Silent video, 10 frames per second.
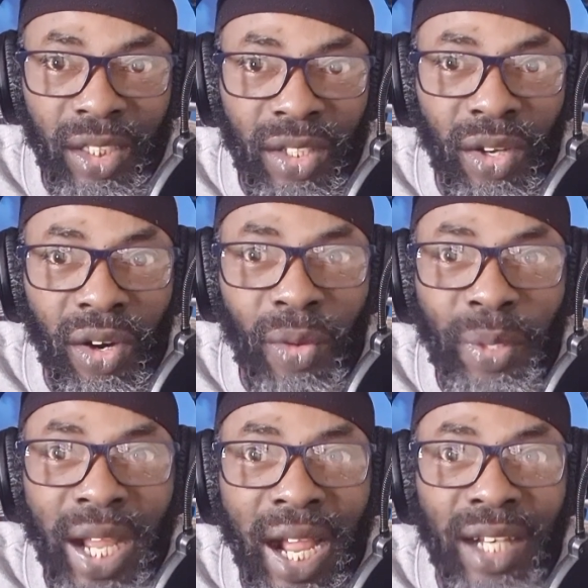so
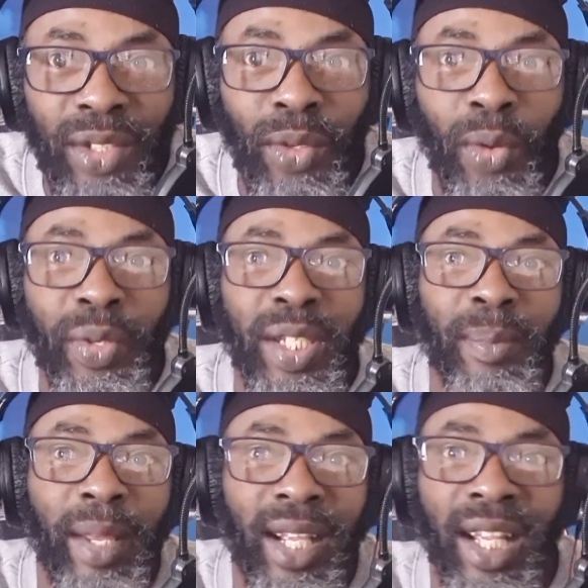with all due
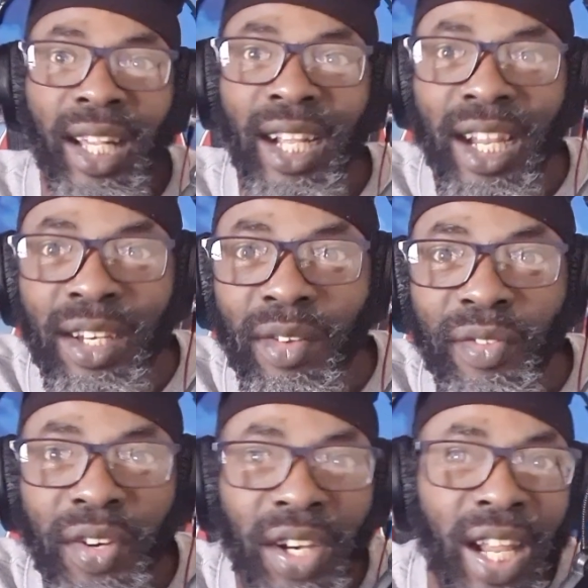respect and no
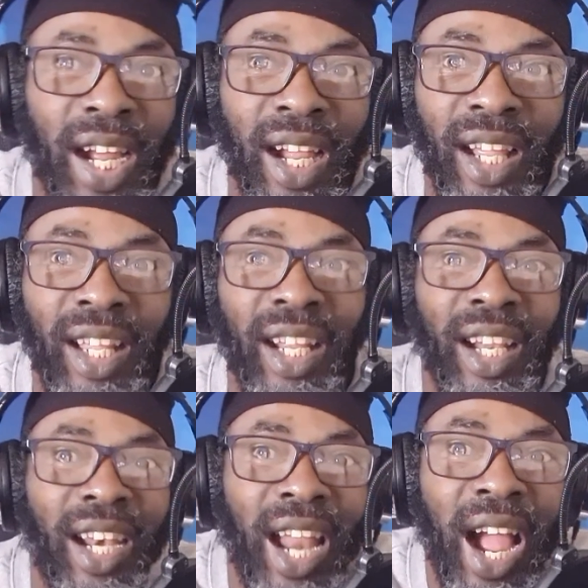further
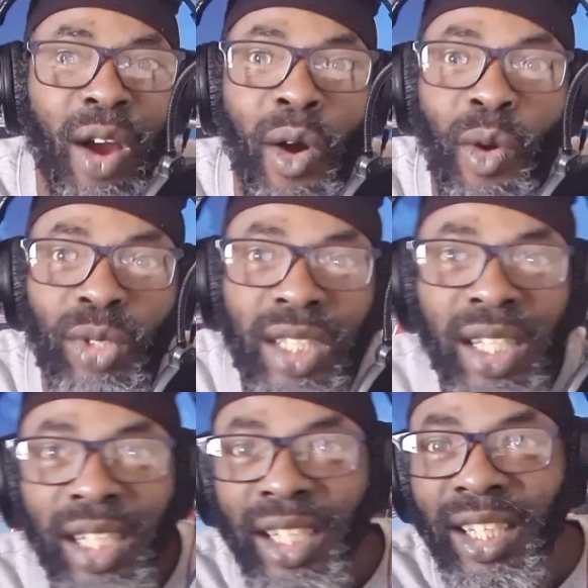long
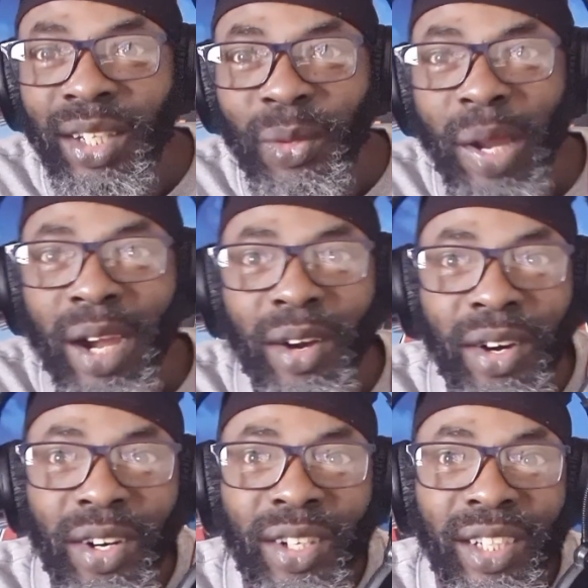out, we are
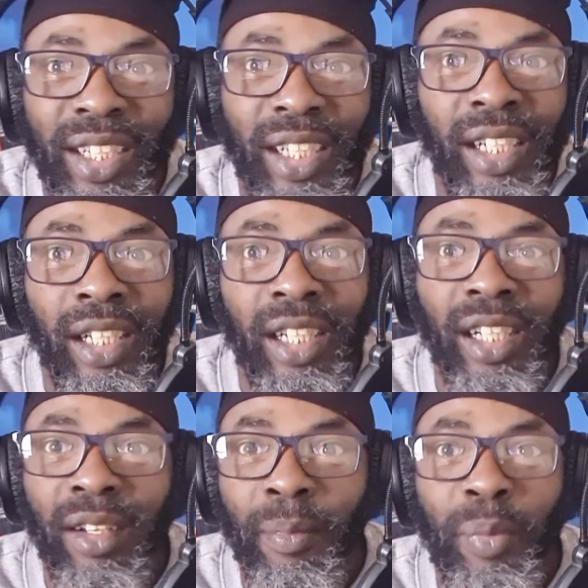going to
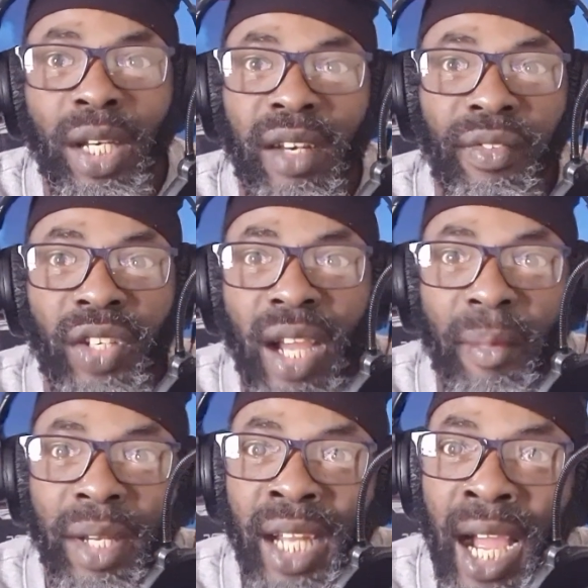play the video
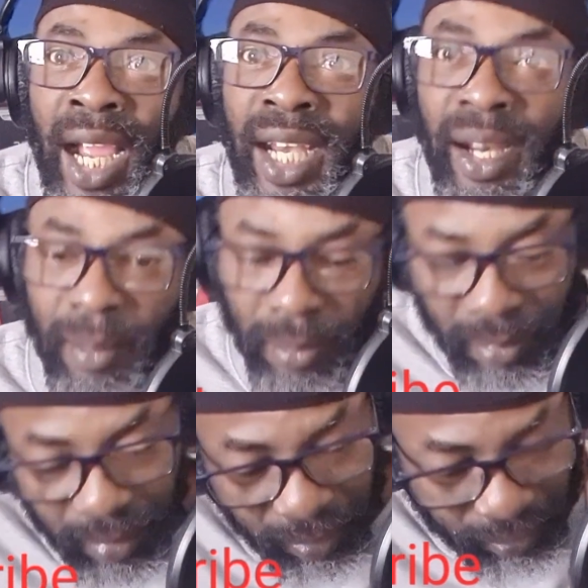and make the item,
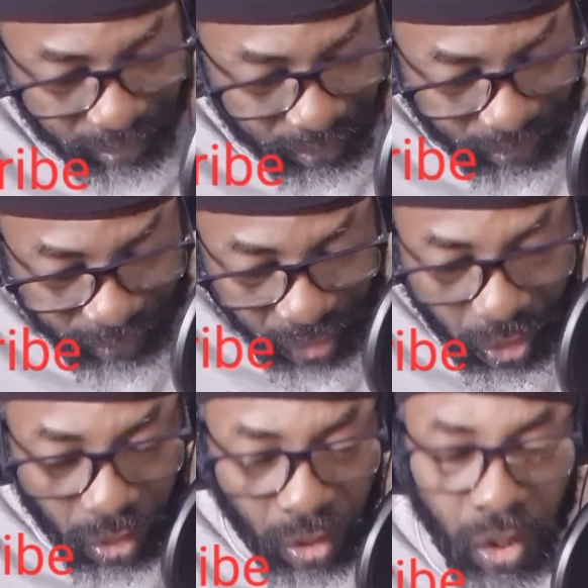
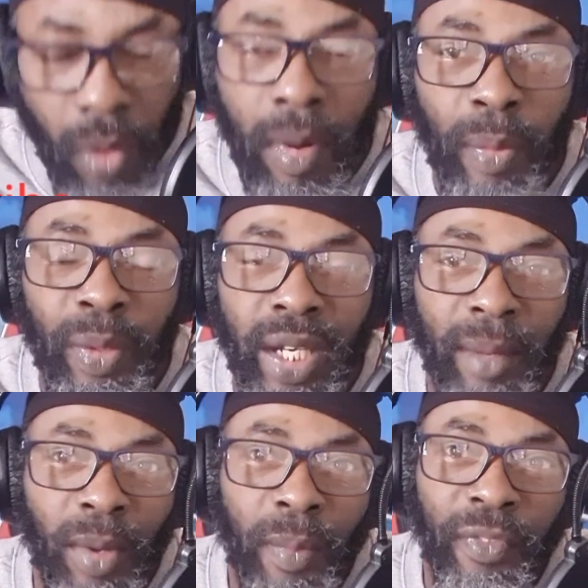you know, come up with
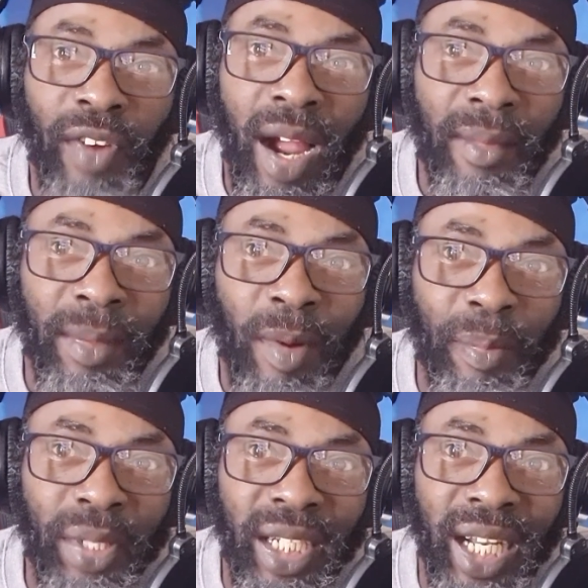them, form them
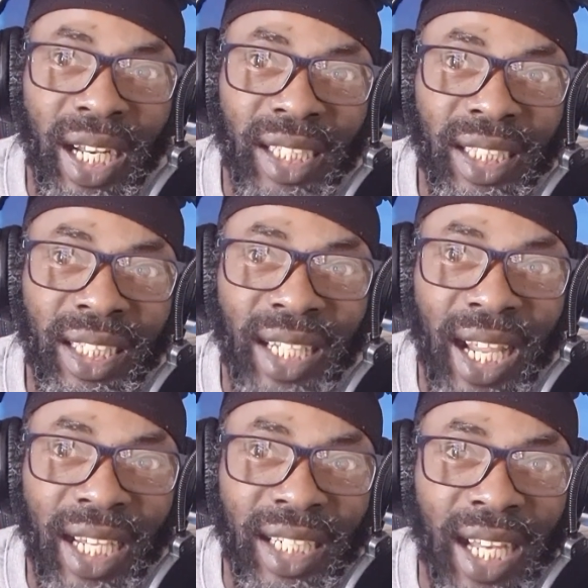opinion and thing
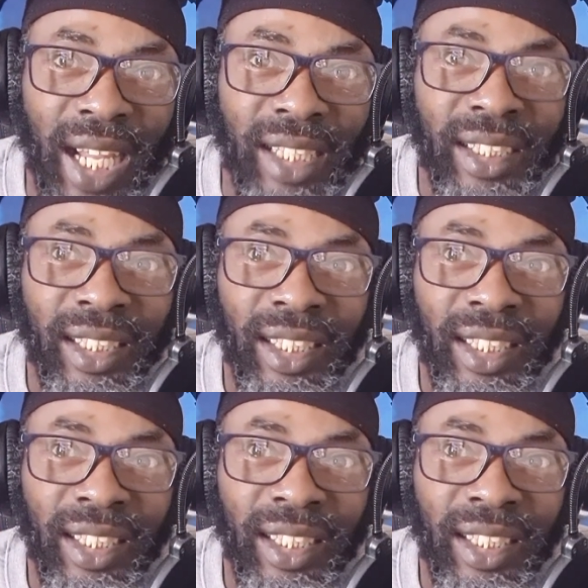like that.